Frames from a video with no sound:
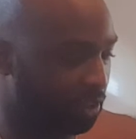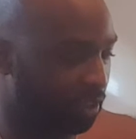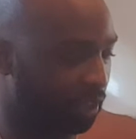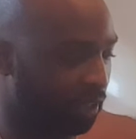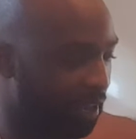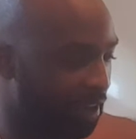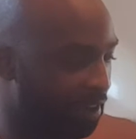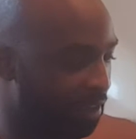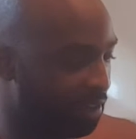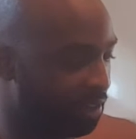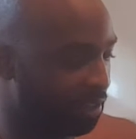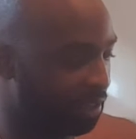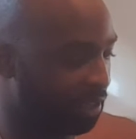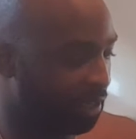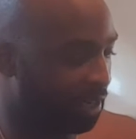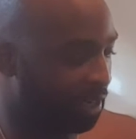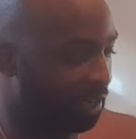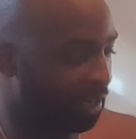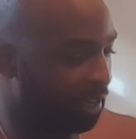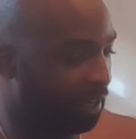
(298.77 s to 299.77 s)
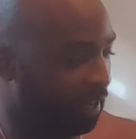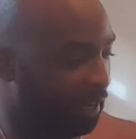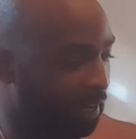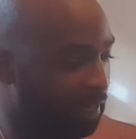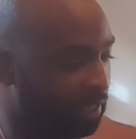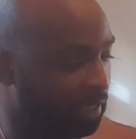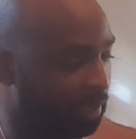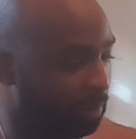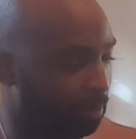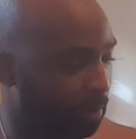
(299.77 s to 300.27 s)
the letters, And like
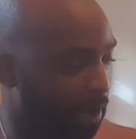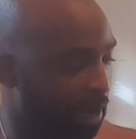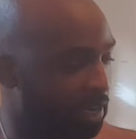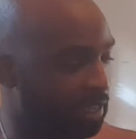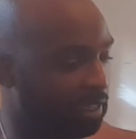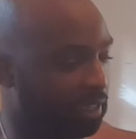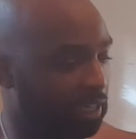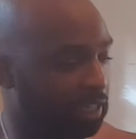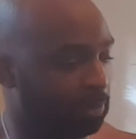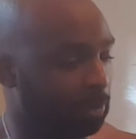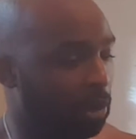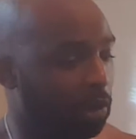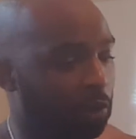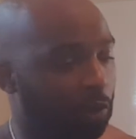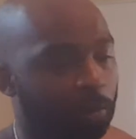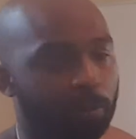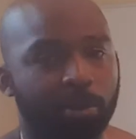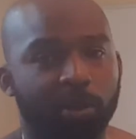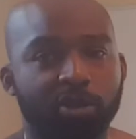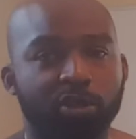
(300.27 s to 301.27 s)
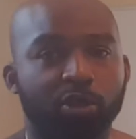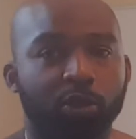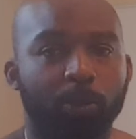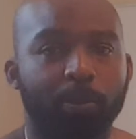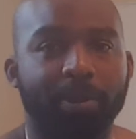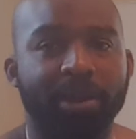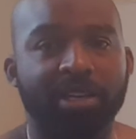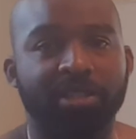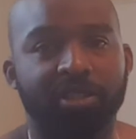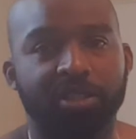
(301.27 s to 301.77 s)
I said, mine says my own personal
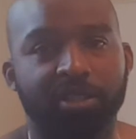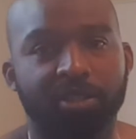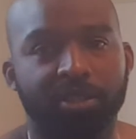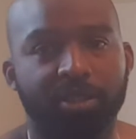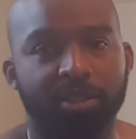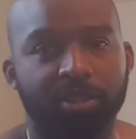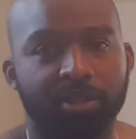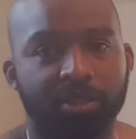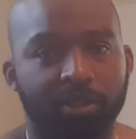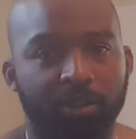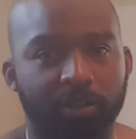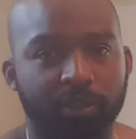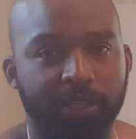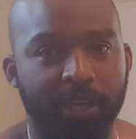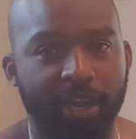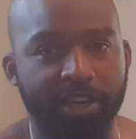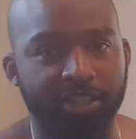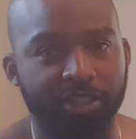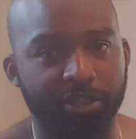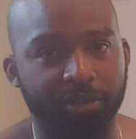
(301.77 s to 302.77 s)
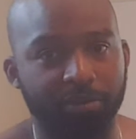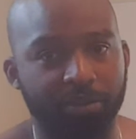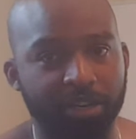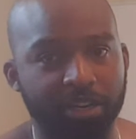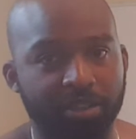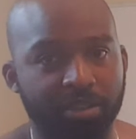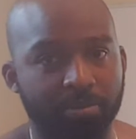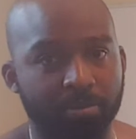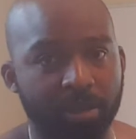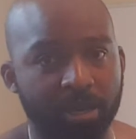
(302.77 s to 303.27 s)
message, so it's actually
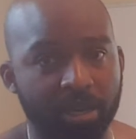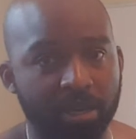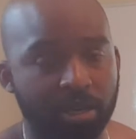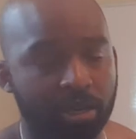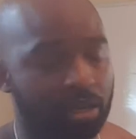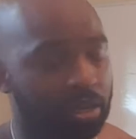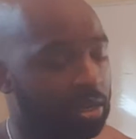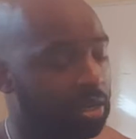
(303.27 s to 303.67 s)
unique to me.